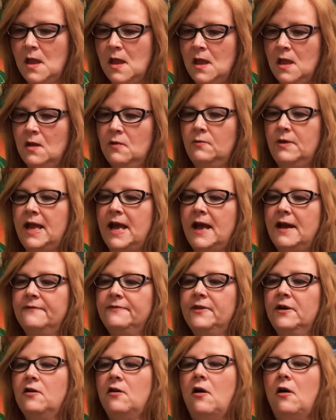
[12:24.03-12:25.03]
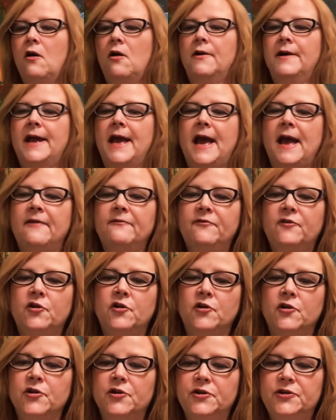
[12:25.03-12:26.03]
We have the card, have
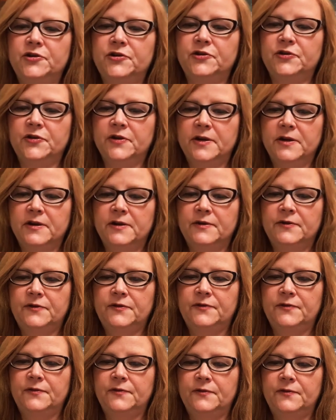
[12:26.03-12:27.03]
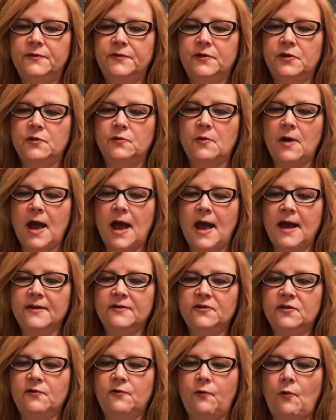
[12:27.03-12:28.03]
courage to
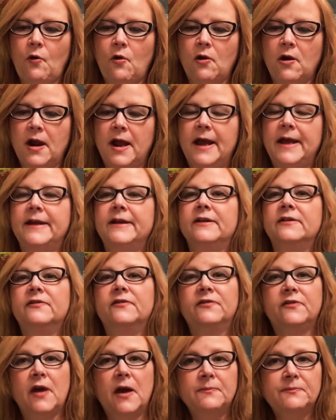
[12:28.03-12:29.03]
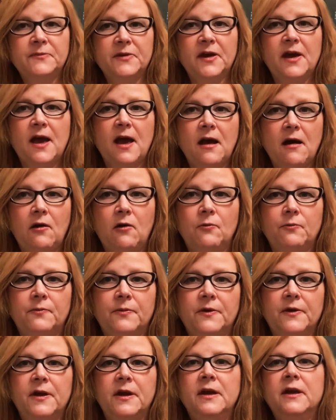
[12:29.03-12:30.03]
ask for and accept help.
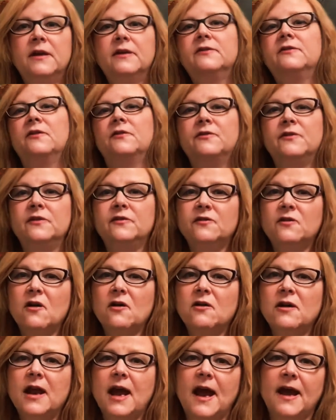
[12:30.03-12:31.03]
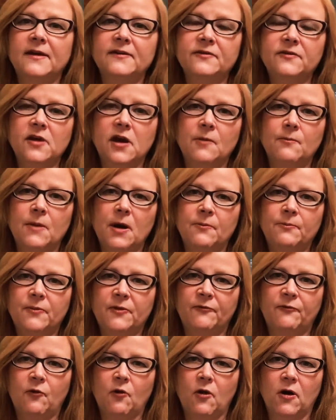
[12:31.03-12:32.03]
So this card has come up
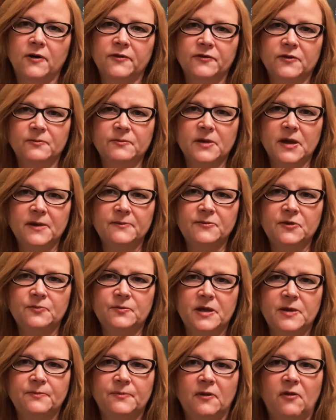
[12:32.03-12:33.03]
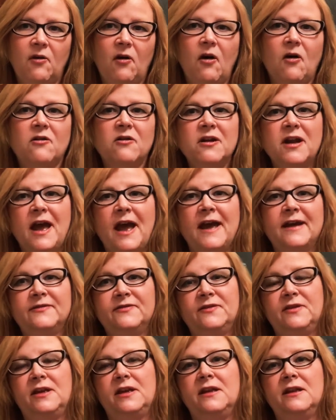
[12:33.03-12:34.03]
before. Sometimes people aren't
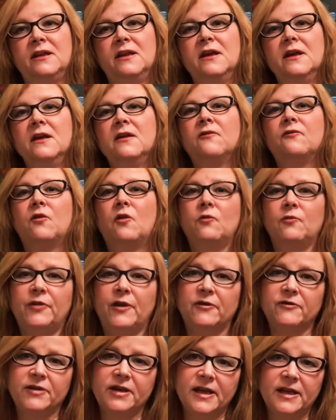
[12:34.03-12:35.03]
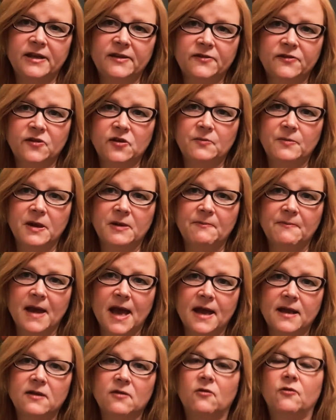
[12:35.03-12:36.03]
asking for their needs to be
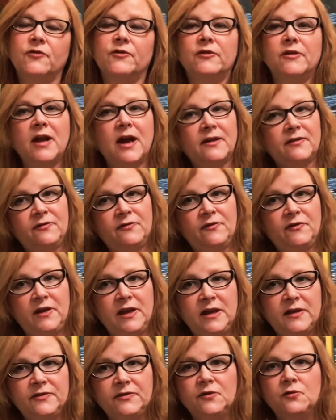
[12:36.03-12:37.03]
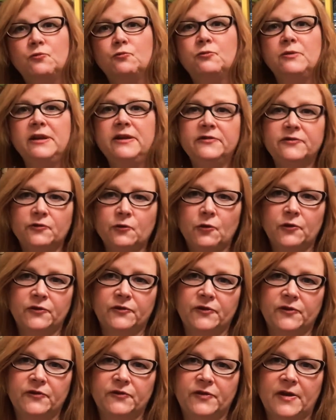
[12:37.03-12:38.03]
met, or they're not seeking the
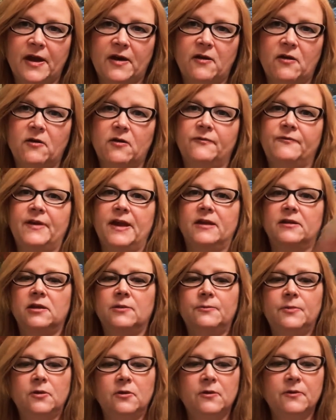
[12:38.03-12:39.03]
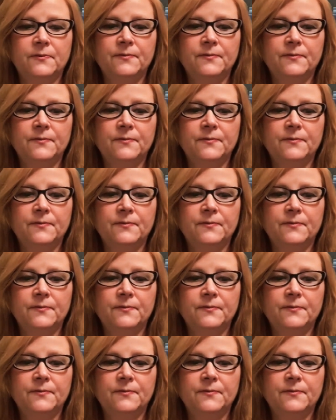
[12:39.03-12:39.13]
resources that are available.